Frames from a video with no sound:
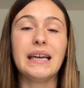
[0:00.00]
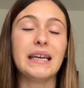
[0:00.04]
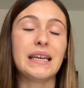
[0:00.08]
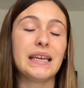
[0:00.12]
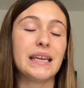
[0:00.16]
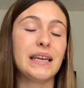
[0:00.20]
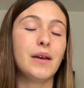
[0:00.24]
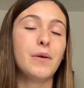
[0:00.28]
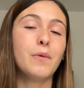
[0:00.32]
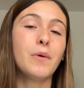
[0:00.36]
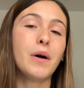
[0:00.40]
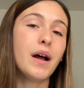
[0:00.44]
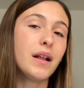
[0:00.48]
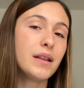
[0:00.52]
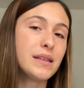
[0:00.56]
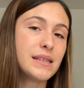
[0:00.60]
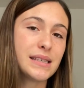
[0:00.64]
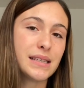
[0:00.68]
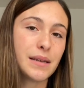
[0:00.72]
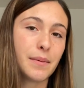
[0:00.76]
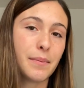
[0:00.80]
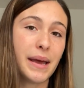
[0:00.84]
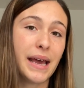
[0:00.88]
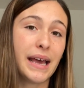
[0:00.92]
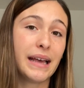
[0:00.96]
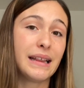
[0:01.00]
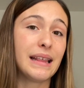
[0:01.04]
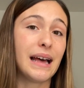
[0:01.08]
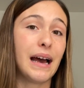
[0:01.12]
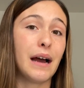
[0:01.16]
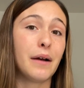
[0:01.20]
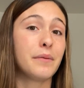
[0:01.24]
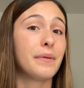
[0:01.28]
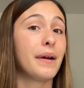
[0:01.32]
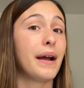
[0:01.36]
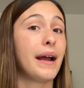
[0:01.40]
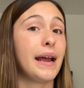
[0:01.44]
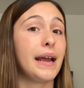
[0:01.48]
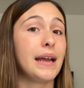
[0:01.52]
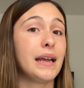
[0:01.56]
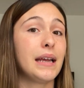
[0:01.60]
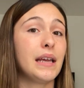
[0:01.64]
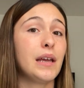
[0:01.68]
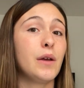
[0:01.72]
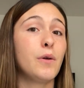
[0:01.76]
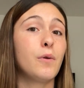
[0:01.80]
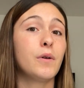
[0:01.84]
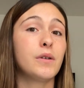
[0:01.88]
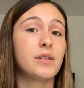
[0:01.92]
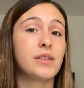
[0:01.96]
He wants to make that right.
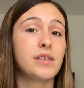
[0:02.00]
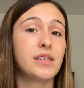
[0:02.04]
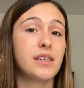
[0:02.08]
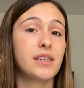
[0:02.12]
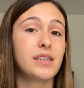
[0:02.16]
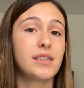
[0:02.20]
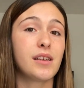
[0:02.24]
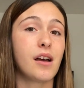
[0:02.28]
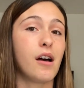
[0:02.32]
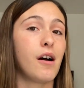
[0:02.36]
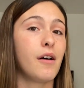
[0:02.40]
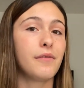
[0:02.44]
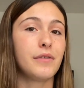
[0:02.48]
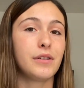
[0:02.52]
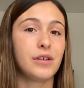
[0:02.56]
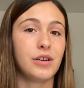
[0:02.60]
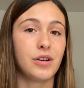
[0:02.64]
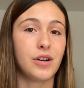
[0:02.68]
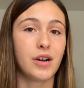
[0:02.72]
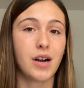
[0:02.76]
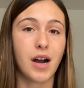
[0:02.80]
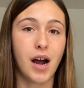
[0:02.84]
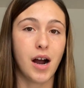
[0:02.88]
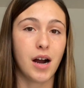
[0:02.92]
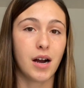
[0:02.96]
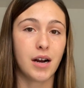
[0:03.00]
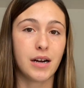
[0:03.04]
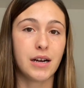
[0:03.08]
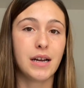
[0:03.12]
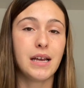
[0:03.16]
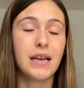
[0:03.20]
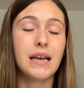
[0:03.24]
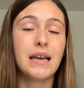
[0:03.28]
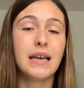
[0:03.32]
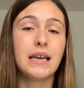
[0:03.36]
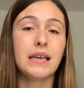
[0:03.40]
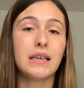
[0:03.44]
He wants to soften your heart.